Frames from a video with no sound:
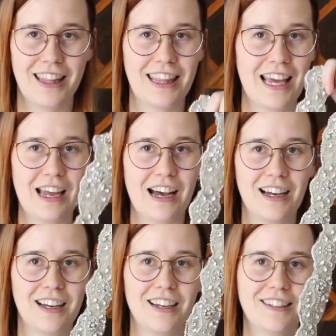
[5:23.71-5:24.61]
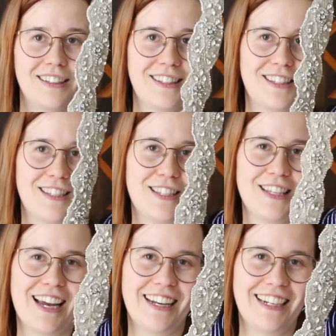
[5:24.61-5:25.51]
they are
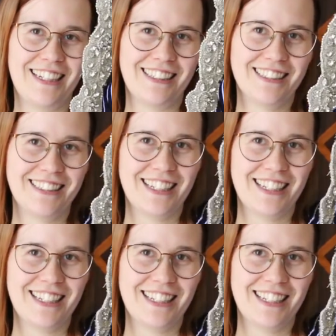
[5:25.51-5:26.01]
stunning.